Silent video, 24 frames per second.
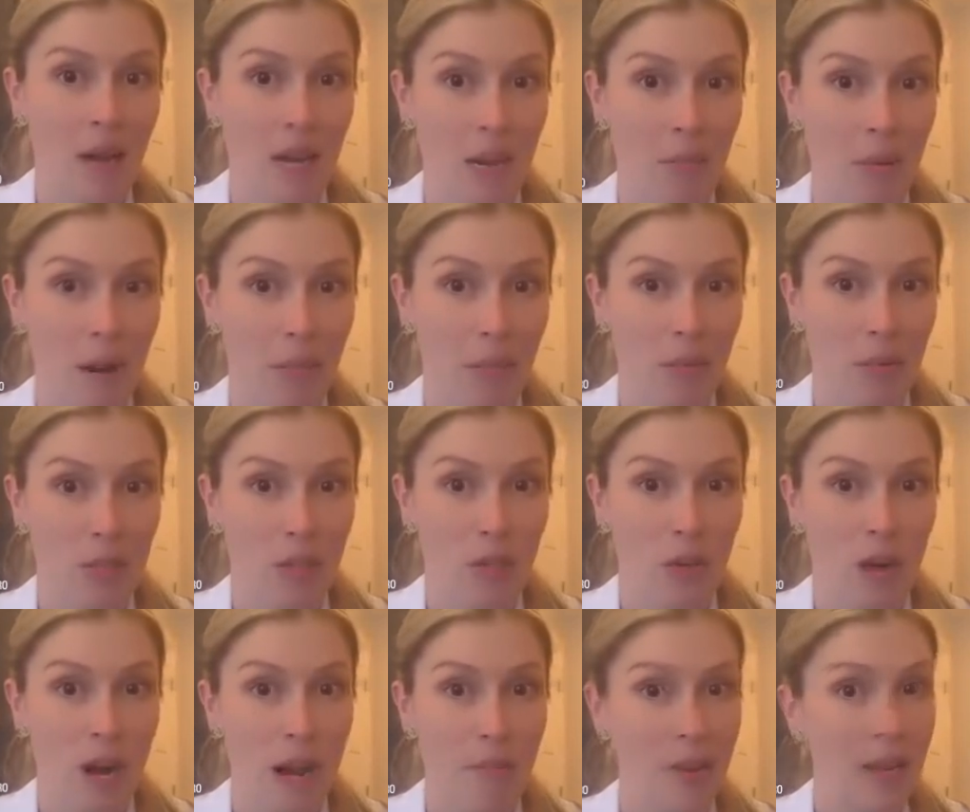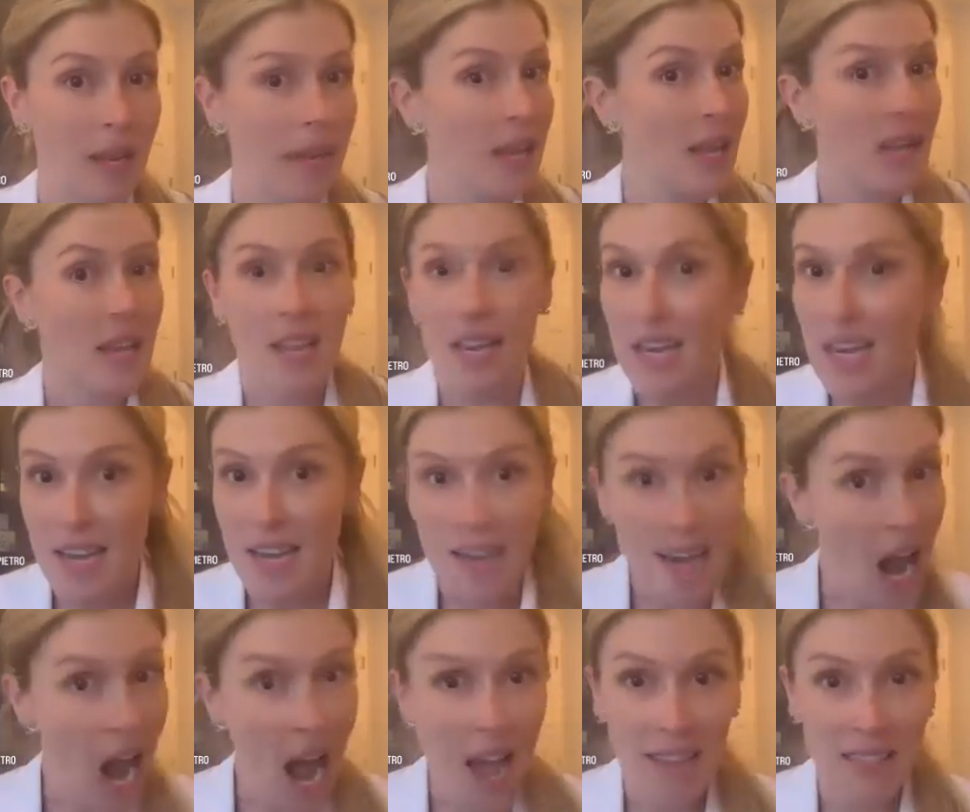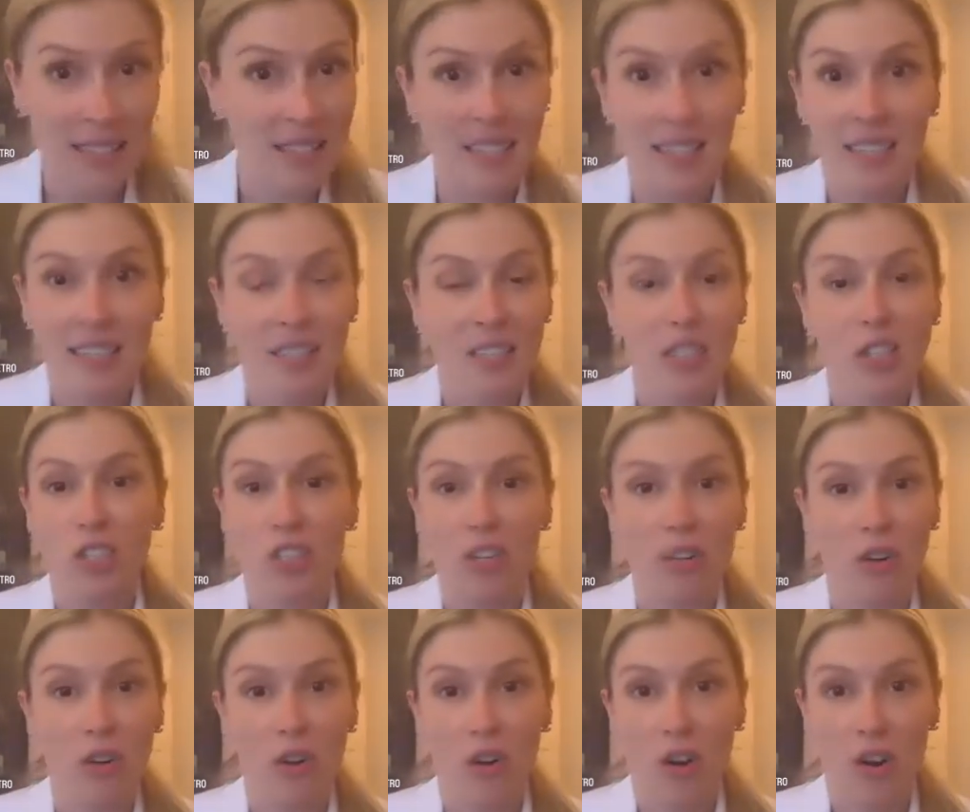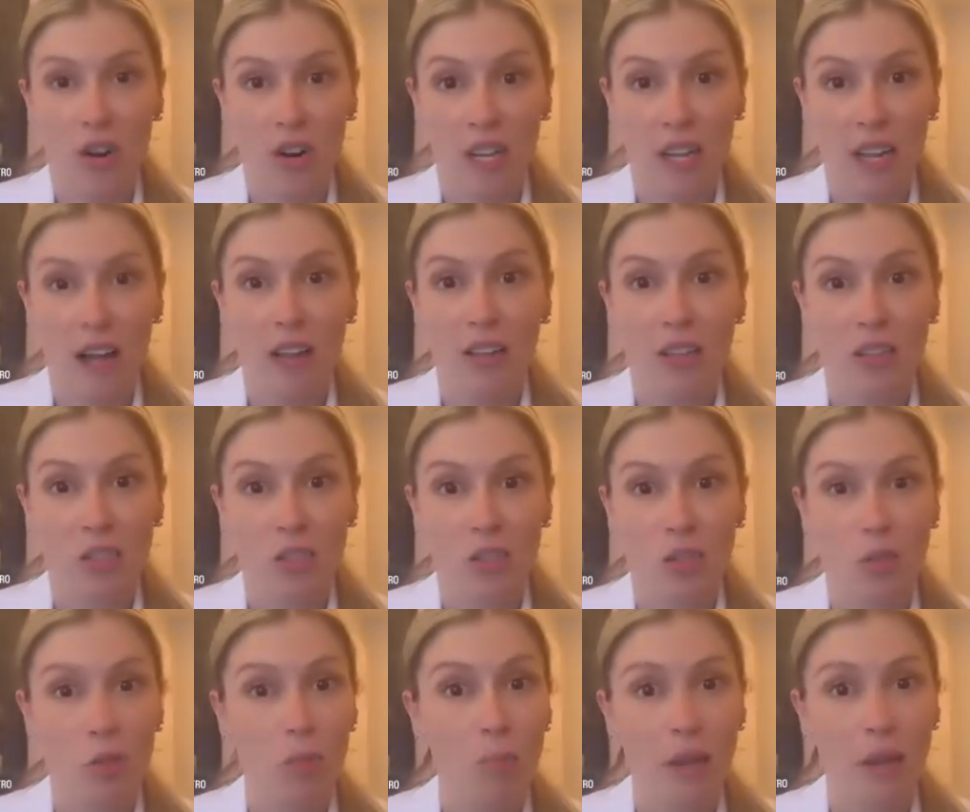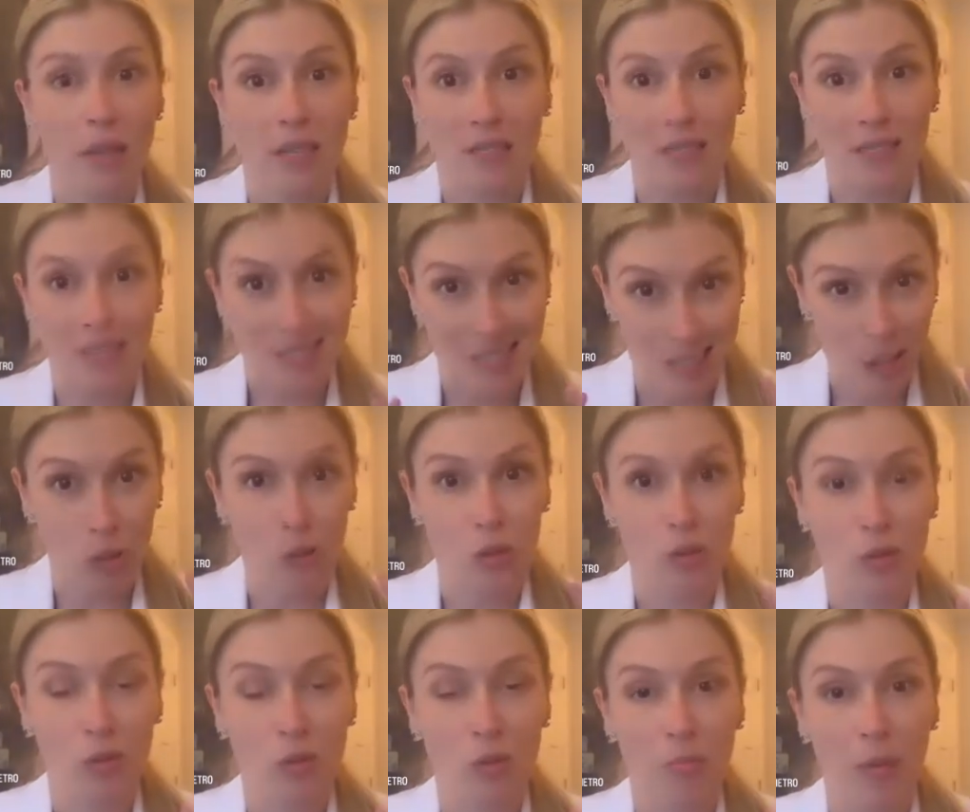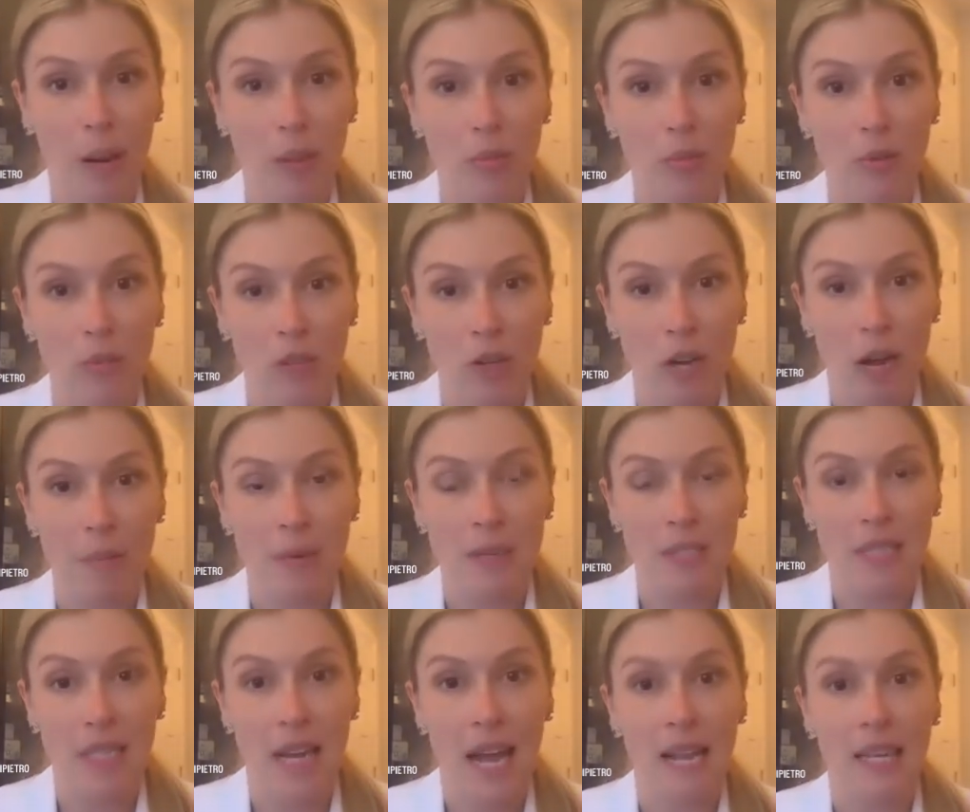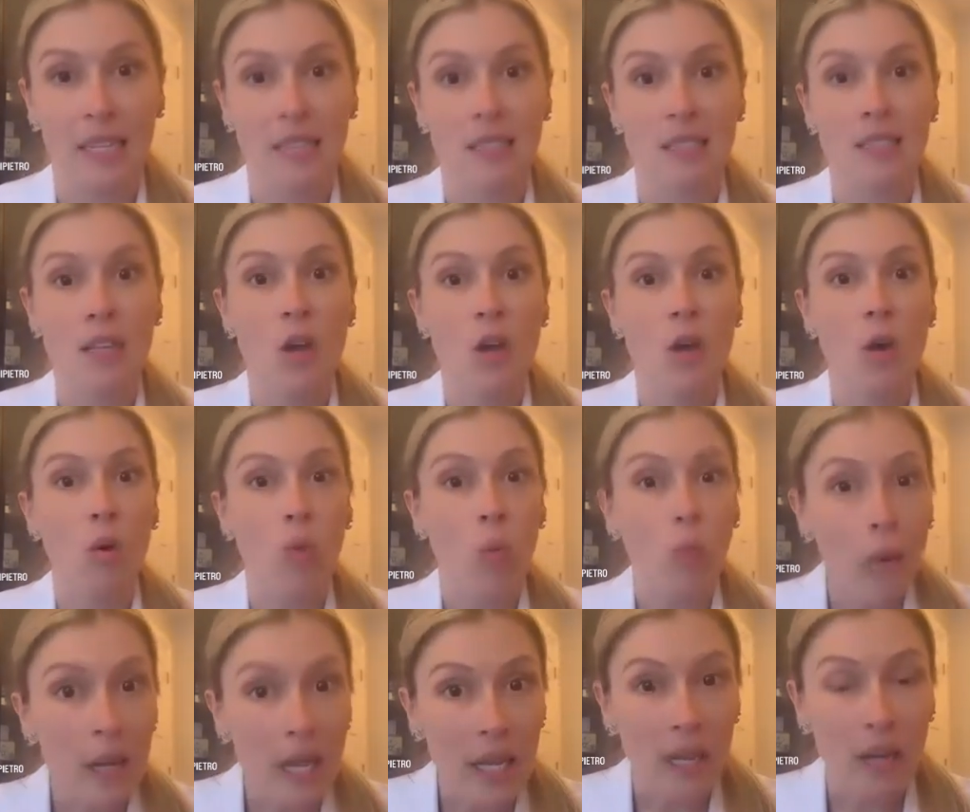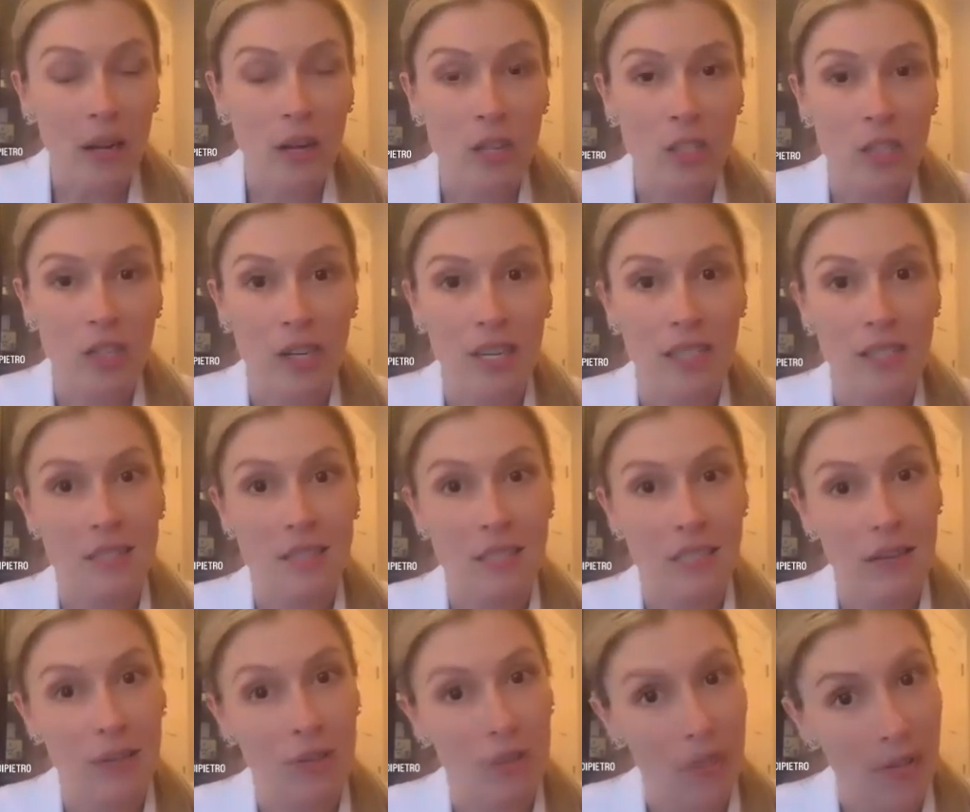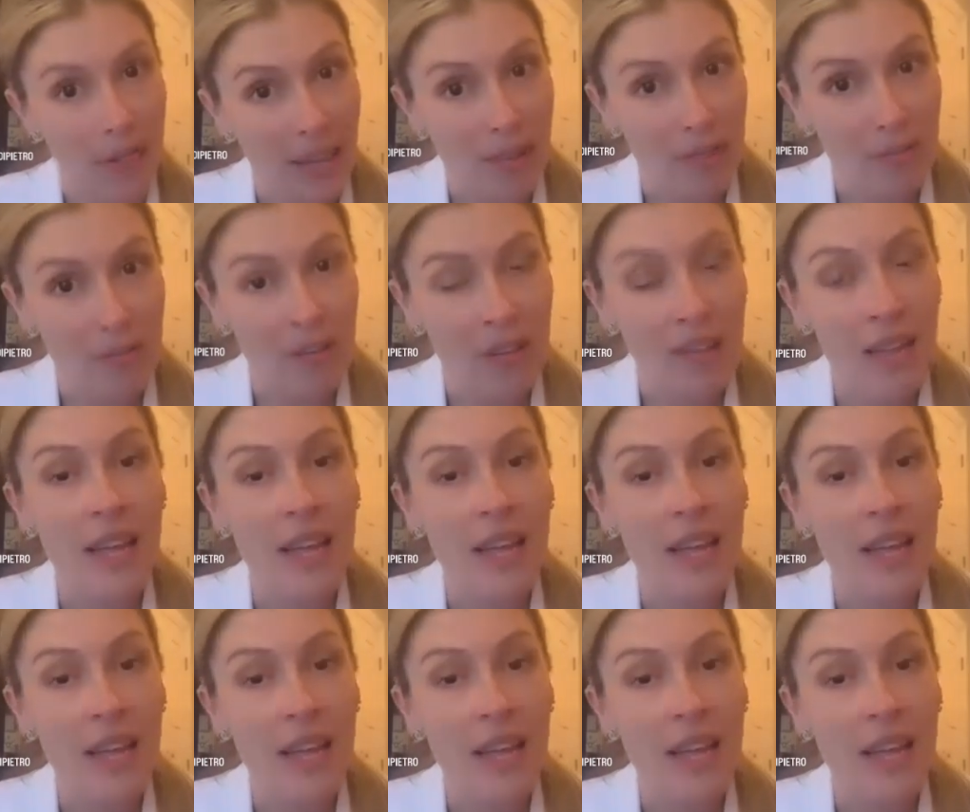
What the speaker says: by prescribing, not the general cardiologist who makes zilch by prescribing statins. We are trying to save your life.